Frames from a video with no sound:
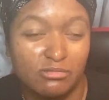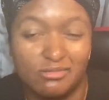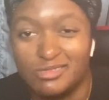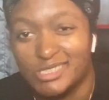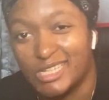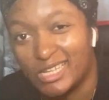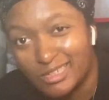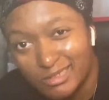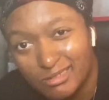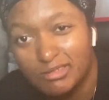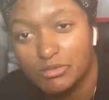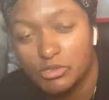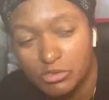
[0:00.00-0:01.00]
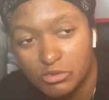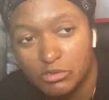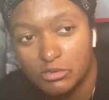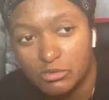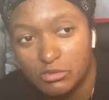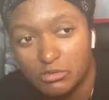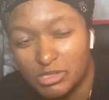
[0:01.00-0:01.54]
nah.
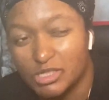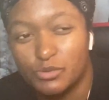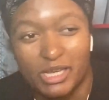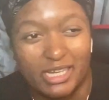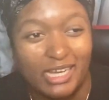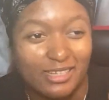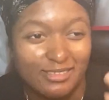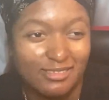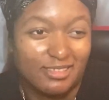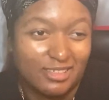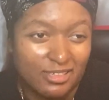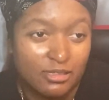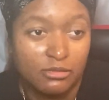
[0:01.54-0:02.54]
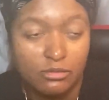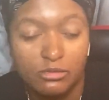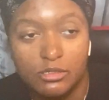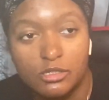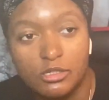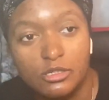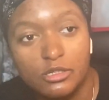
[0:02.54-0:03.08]
That's what I got. Nah.
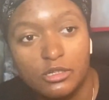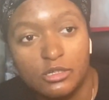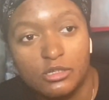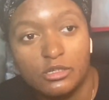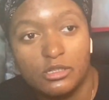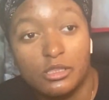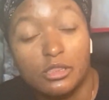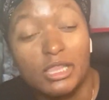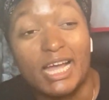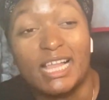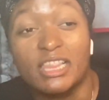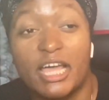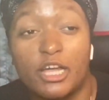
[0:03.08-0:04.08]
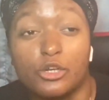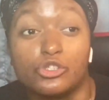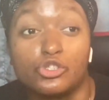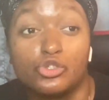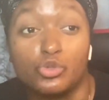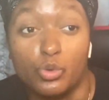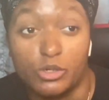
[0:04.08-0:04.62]
Like, I like her
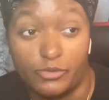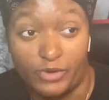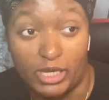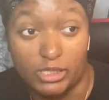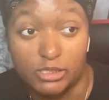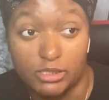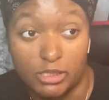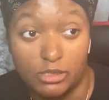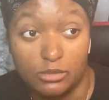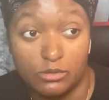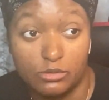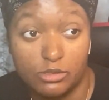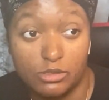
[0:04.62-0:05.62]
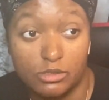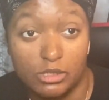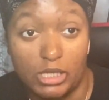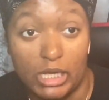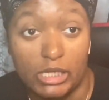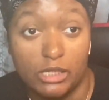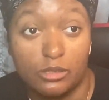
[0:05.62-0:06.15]
sword fighting skills.
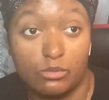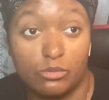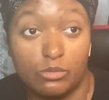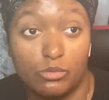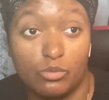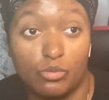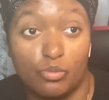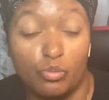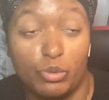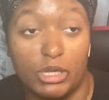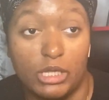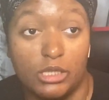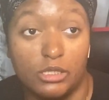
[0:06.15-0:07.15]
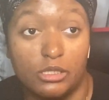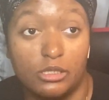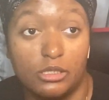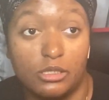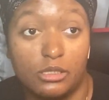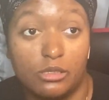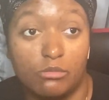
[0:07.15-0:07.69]
Like, when
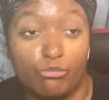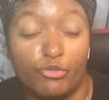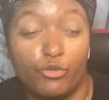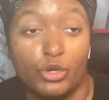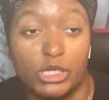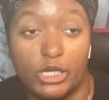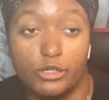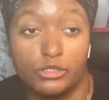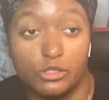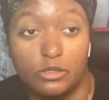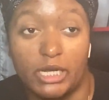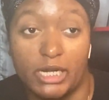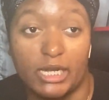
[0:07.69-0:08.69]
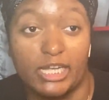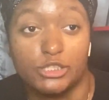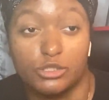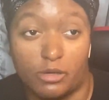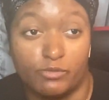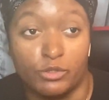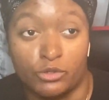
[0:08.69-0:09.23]
before Kirito kind of like
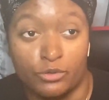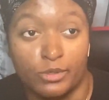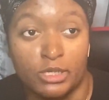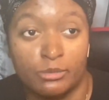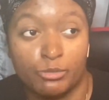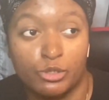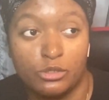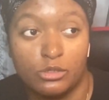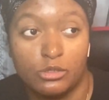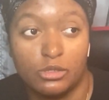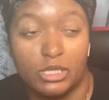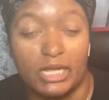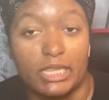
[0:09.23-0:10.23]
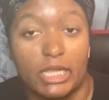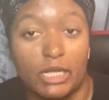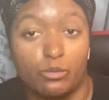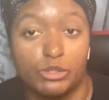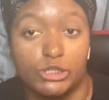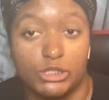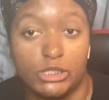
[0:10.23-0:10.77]
softened her up. Like, I like
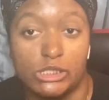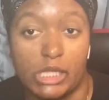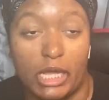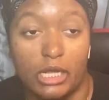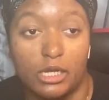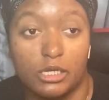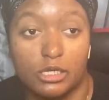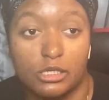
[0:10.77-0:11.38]
when she's like